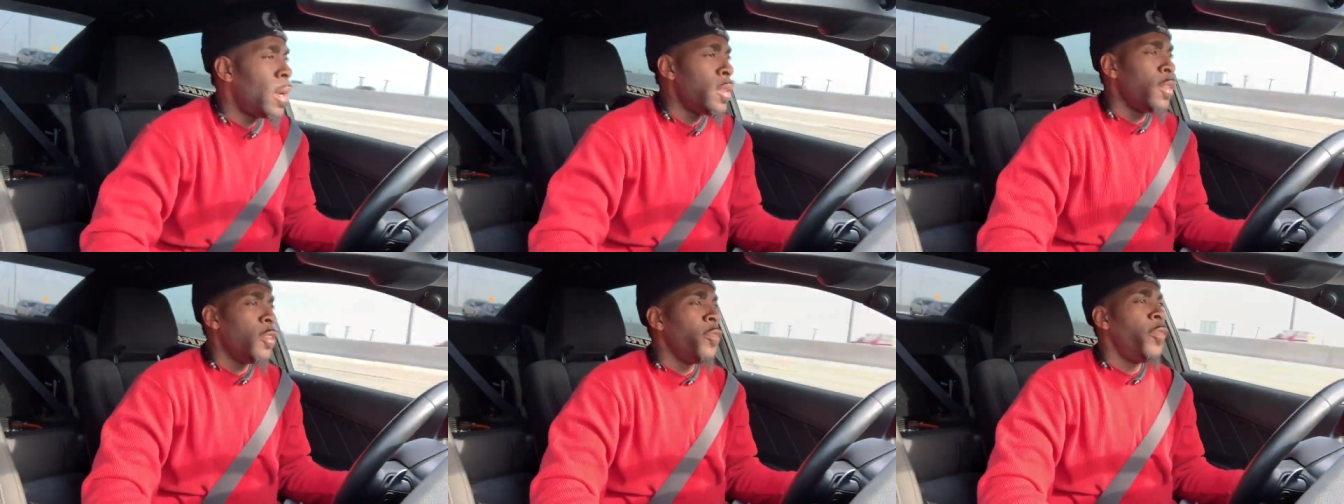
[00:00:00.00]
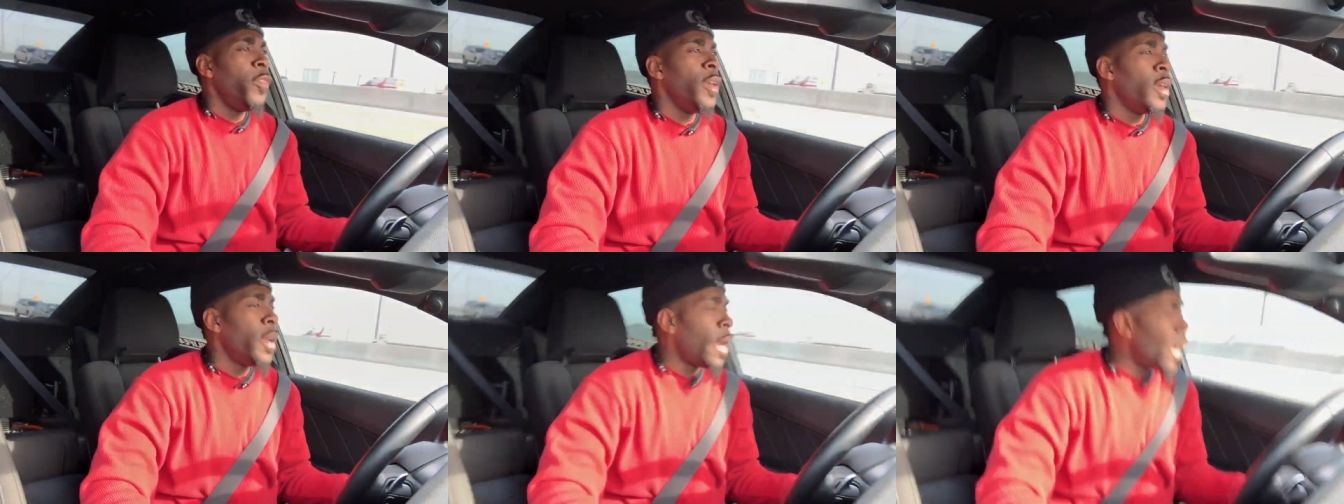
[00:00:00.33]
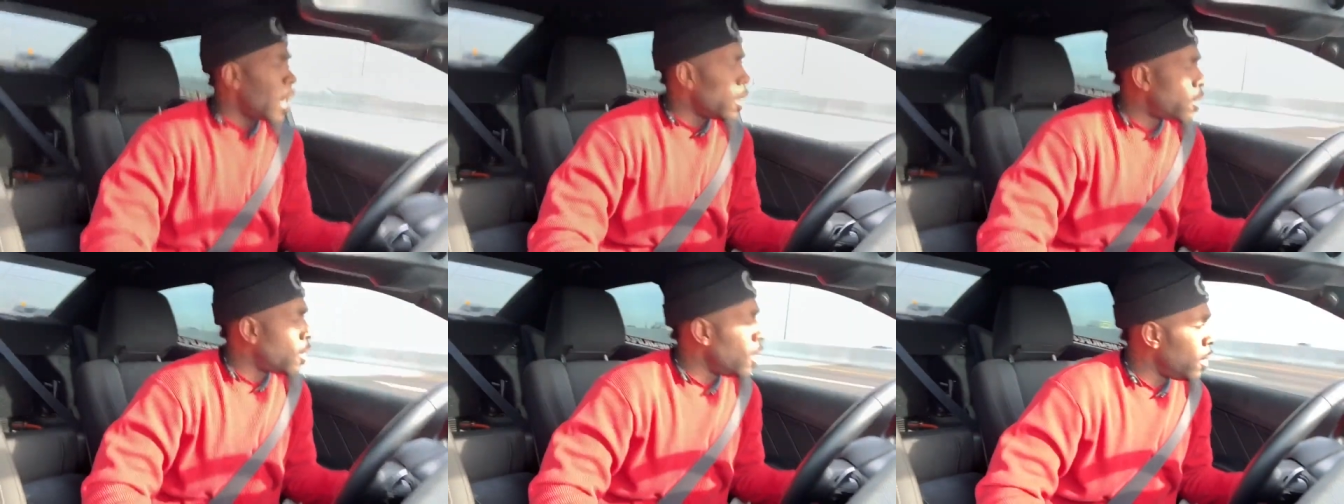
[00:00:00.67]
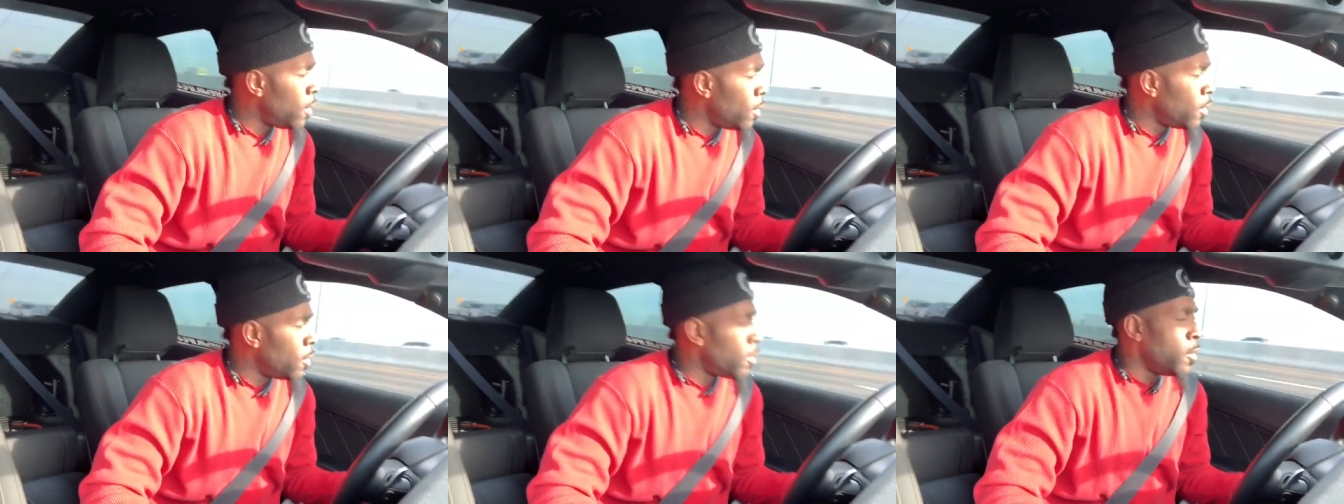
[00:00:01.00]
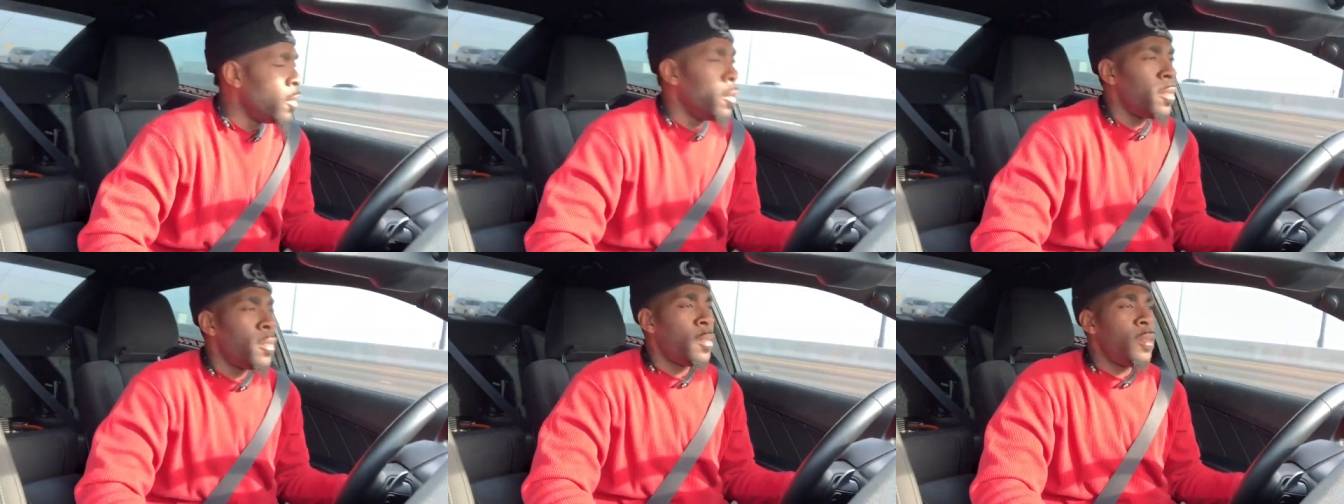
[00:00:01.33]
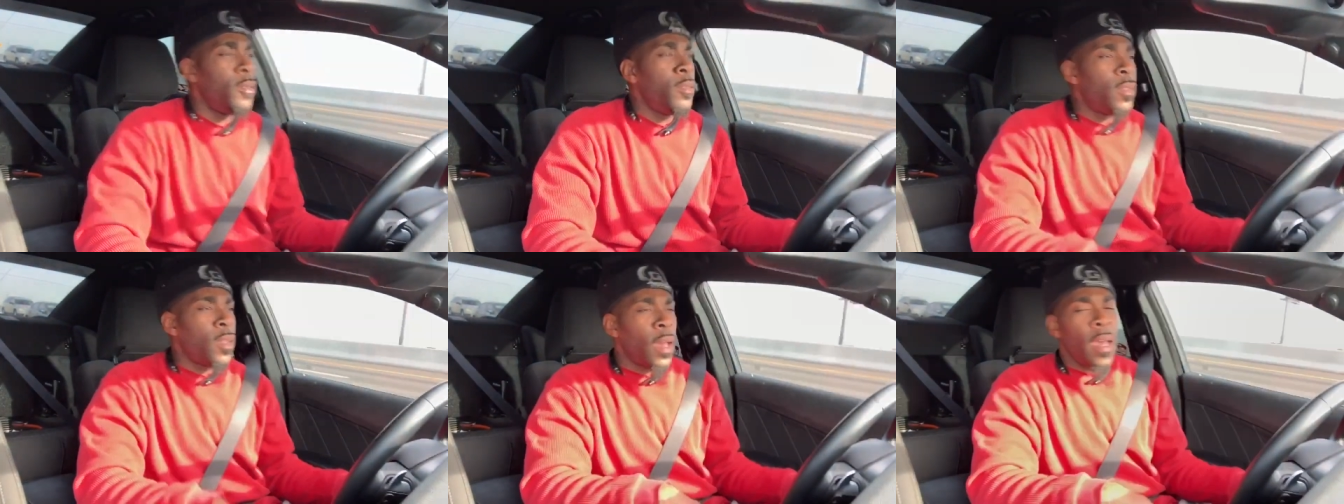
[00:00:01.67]
I just figured I'd take this little
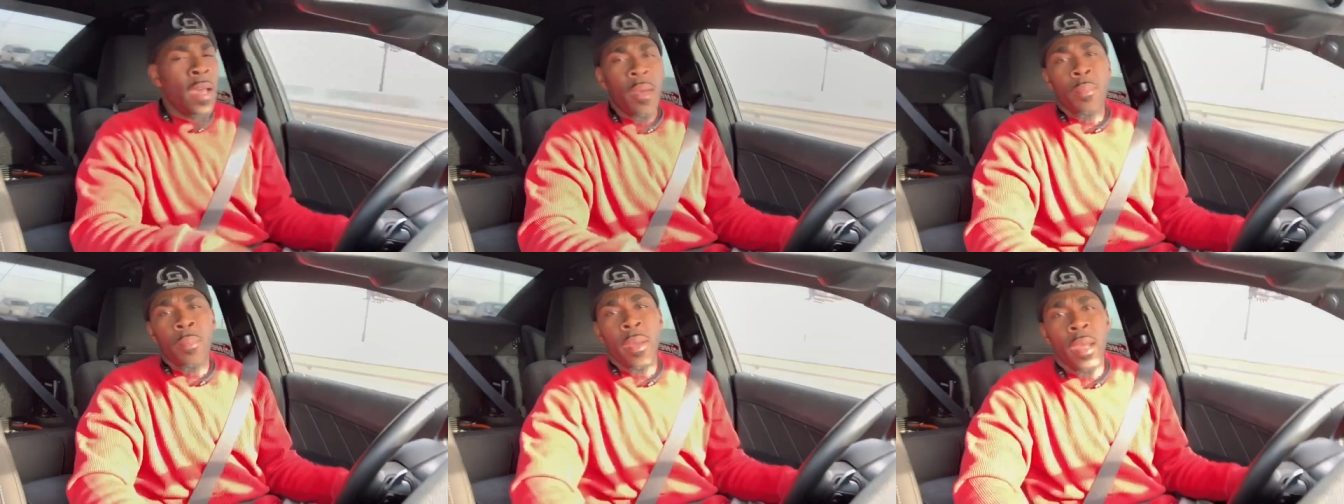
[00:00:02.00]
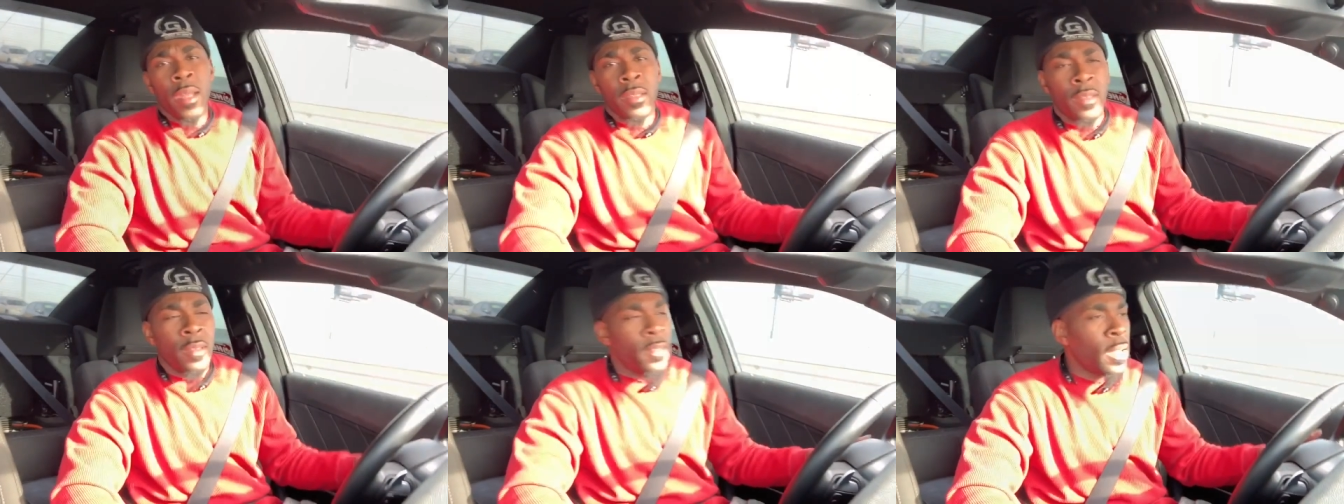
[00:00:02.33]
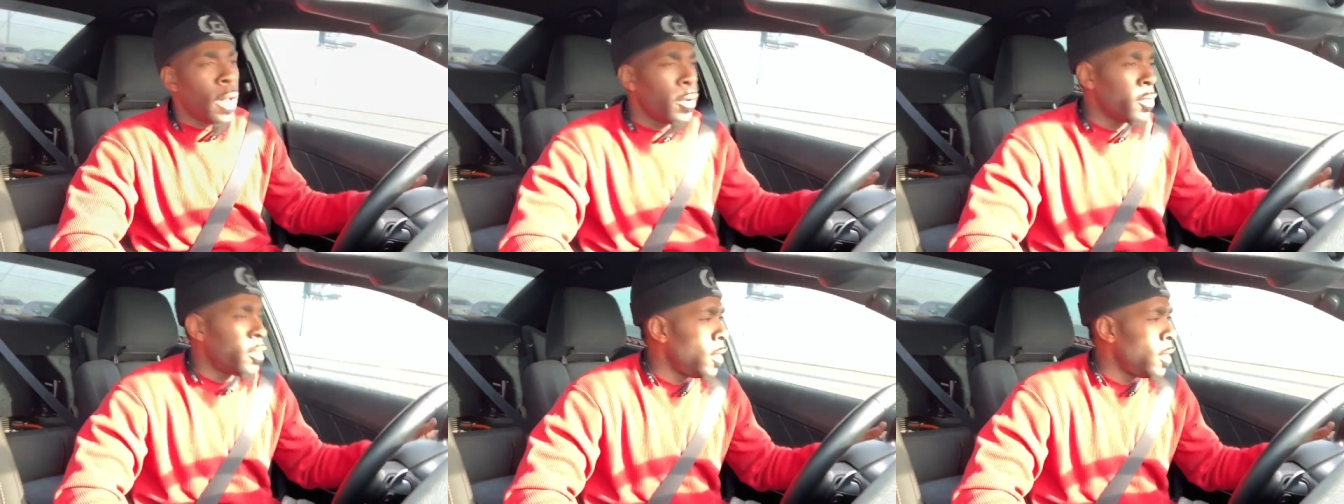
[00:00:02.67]
time out to talk